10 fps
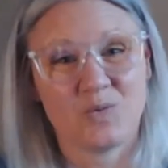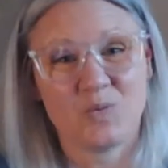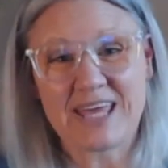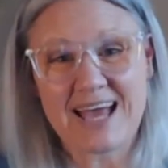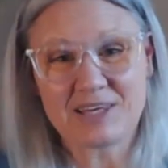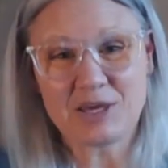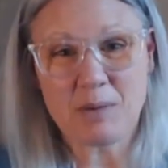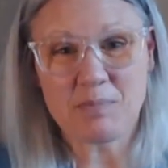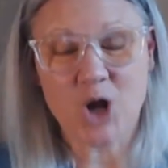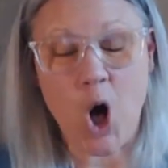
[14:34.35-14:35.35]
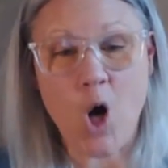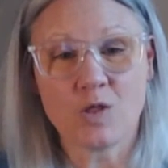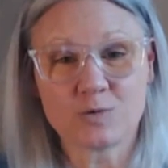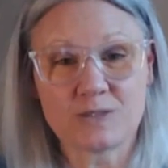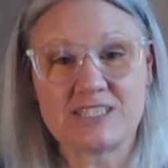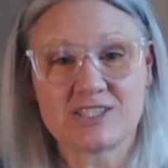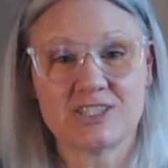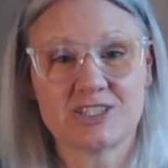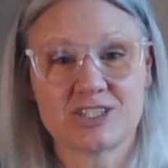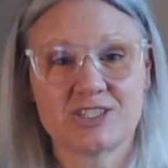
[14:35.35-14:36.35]
We can't keep up on all the
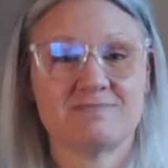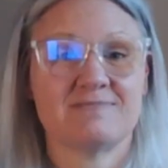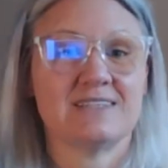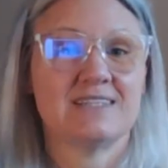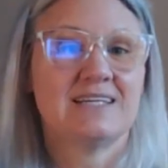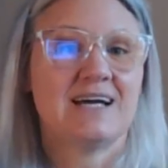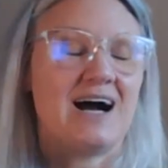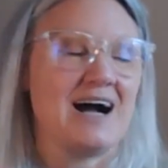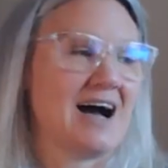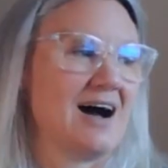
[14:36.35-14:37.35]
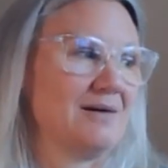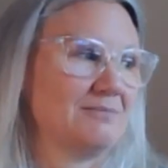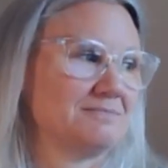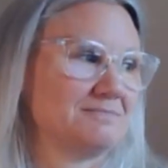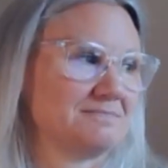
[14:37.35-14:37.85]
research. There's